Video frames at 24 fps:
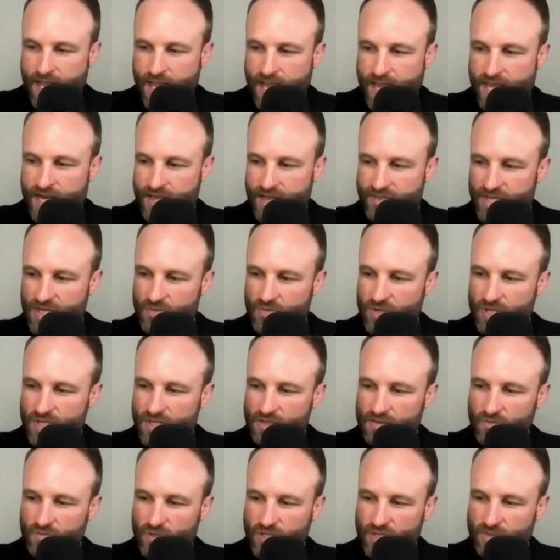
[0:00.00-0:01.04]
And I think we
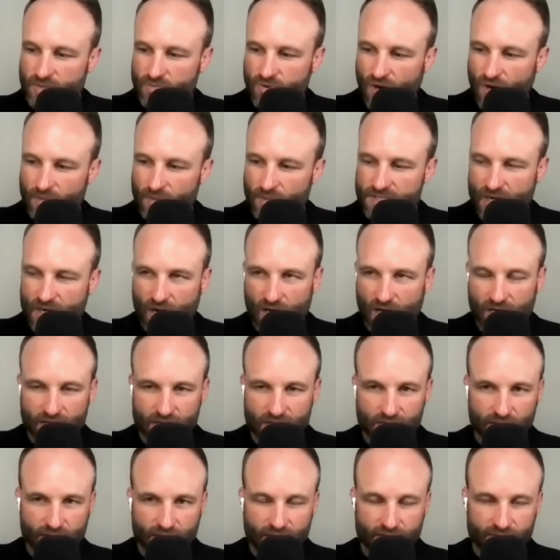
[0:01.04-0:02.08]
can we could probably talk
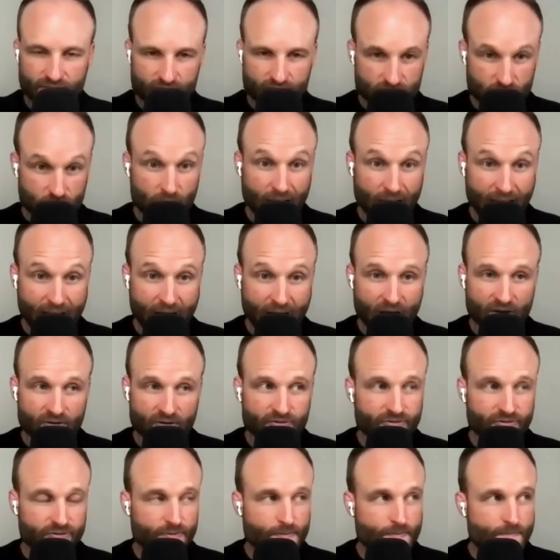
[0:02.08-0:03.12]
at length as we
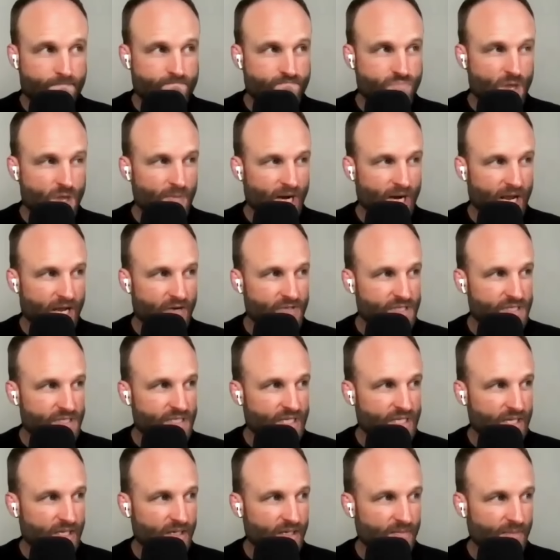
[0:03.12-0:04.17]
have. But I was
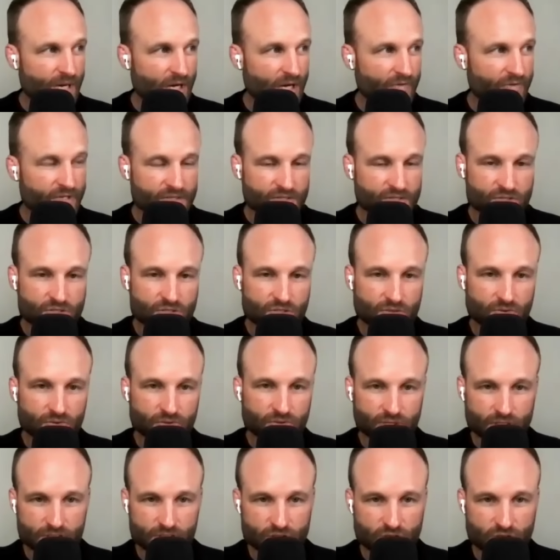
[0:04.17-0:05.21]
thinking about this too, and,
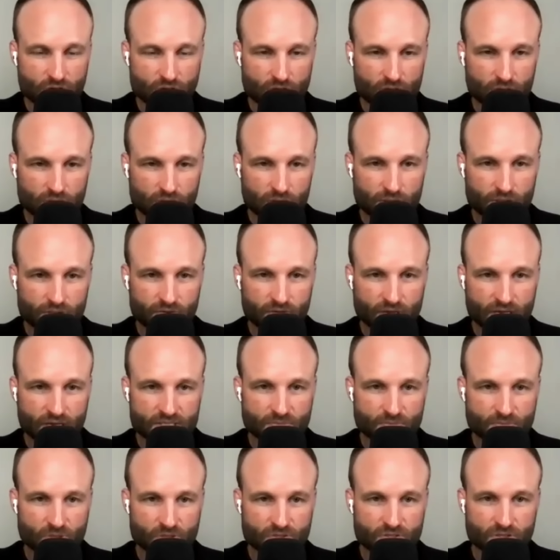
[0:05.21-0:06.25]
and Joe, you got some
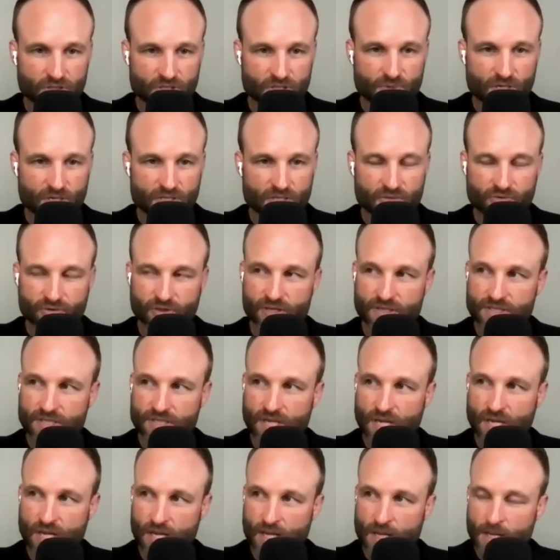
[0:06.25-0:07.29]
personal experience with this.
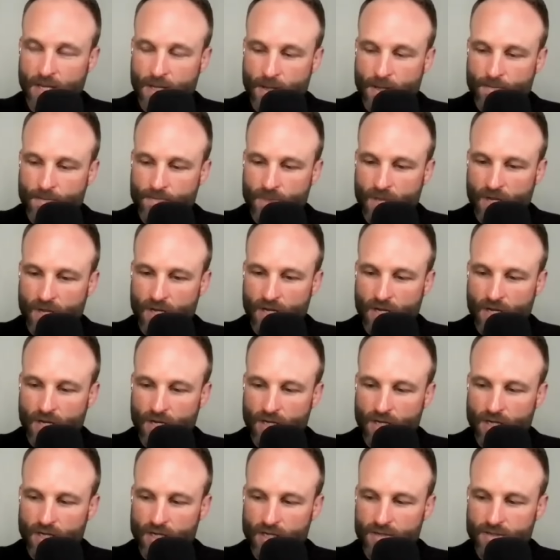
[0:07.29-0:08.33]
A
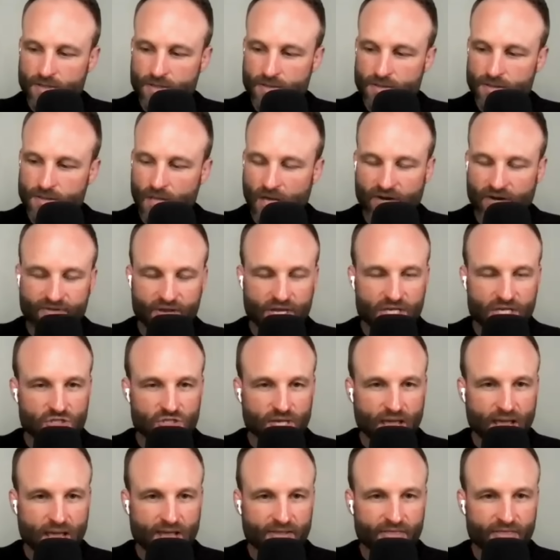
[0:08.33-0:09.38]
lot of aging
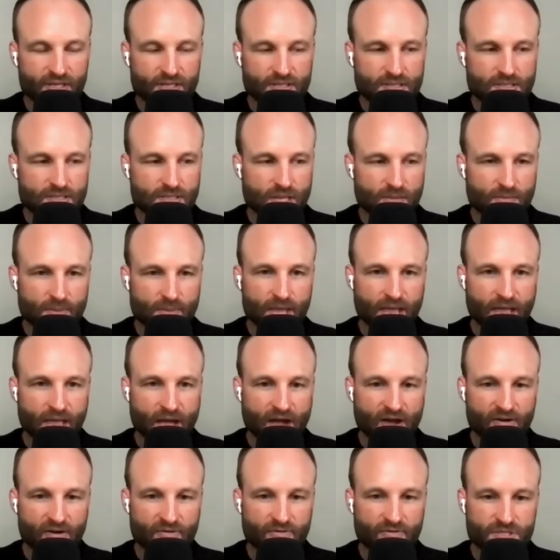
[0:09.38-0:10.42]
athletes, they may
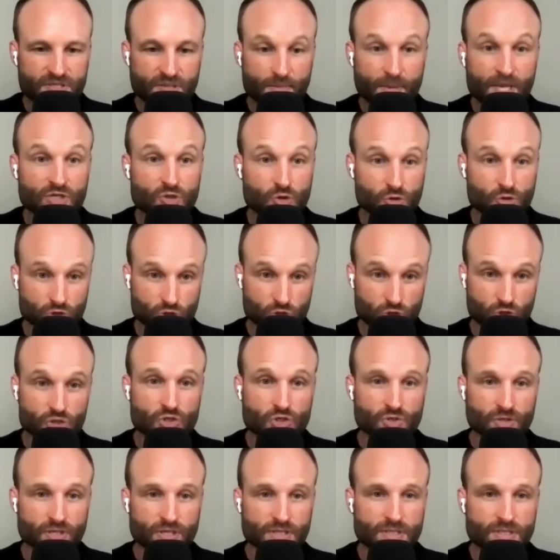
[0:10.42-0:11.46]
have some major
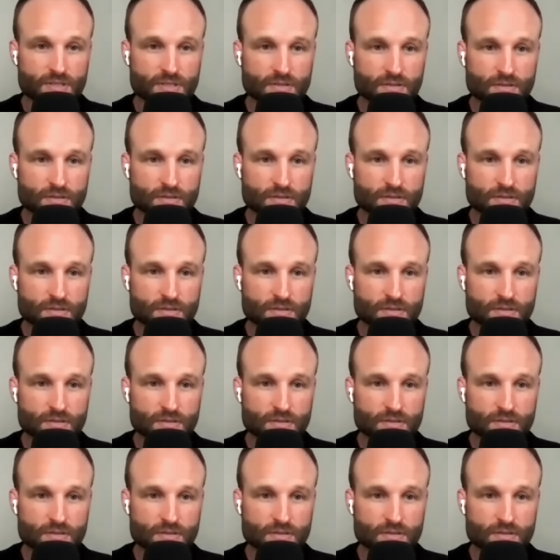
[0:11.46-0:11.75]
surgeries